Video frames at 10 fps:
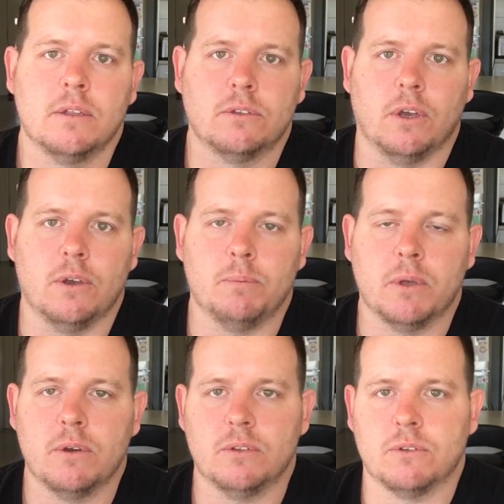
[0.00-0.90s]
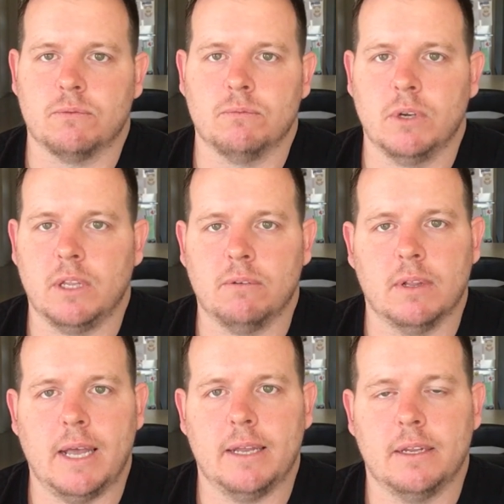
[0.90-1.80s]
So because it's really
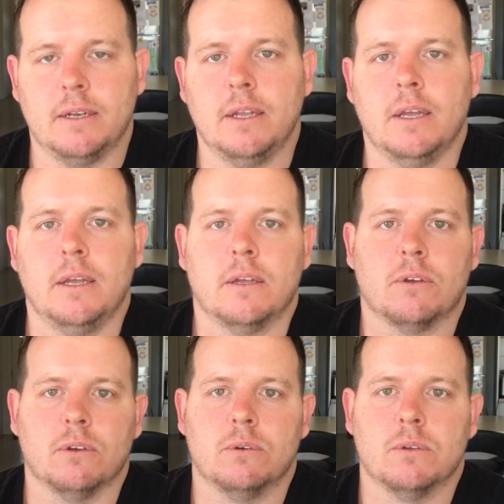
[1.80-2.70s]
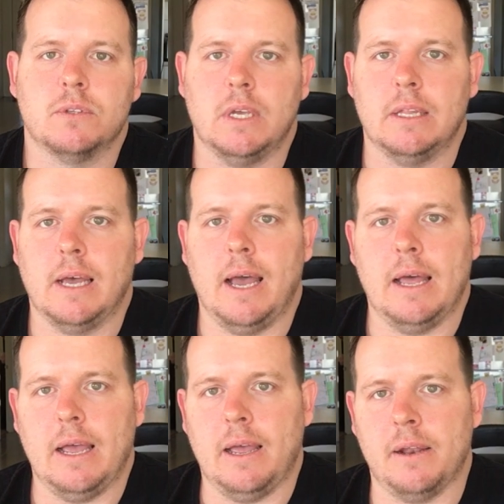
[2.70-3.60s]
related, Google will see
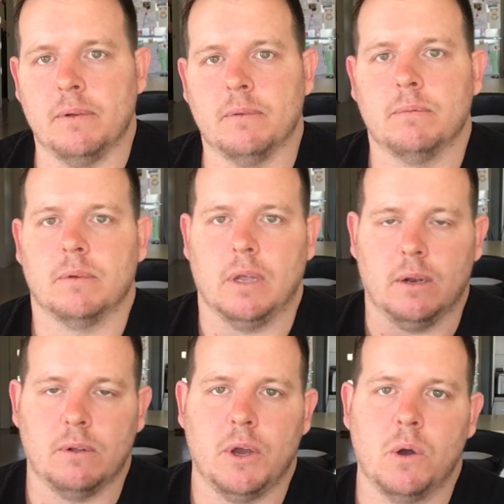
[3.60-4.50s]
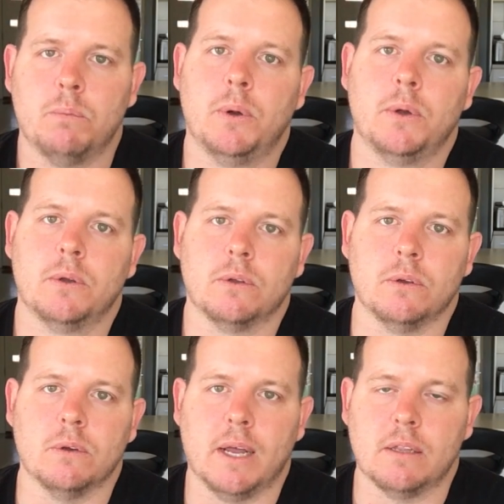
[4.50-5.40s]
that, and it'll help
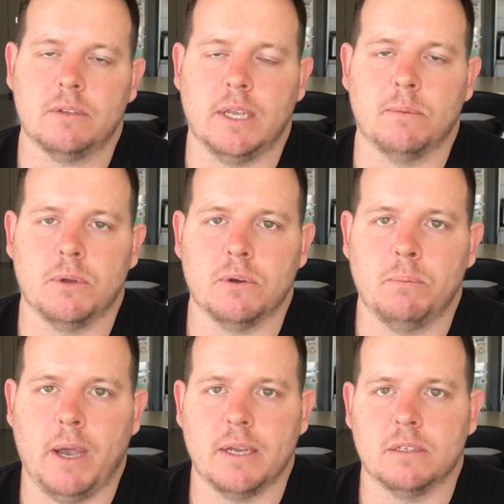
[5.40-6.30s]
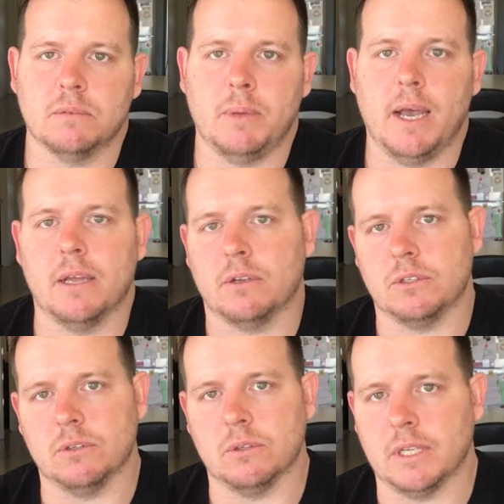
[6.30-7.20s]
Google understand what your page is about
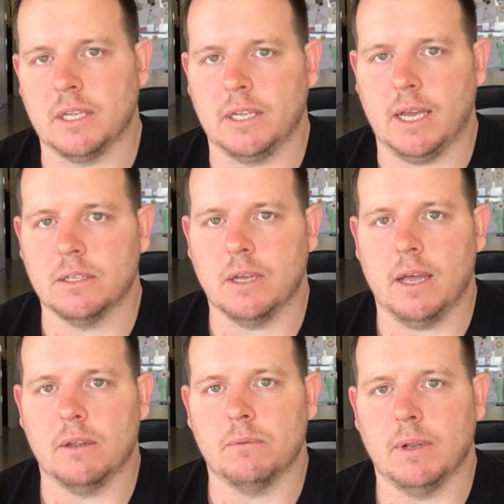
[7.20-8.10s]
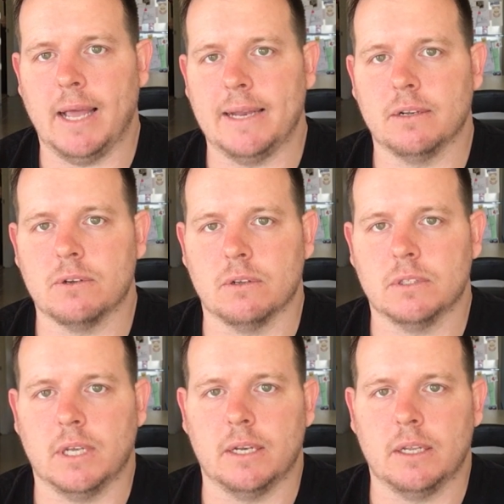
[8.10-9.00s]
because you're linking out to other related
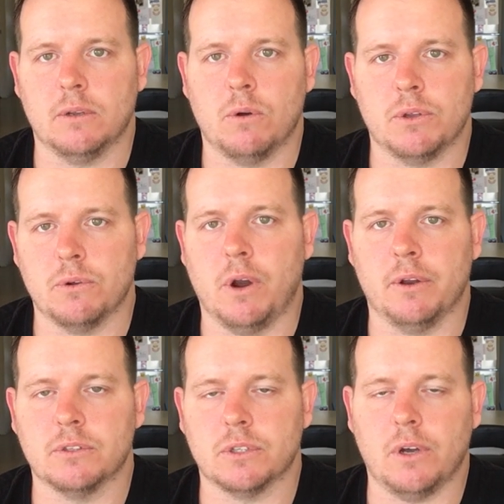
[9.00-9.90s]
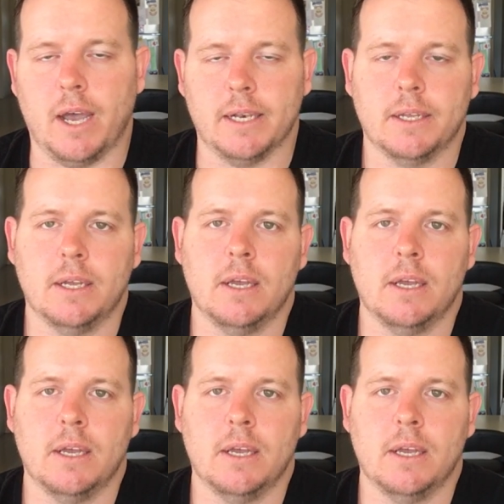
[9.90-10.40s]
content on your own site.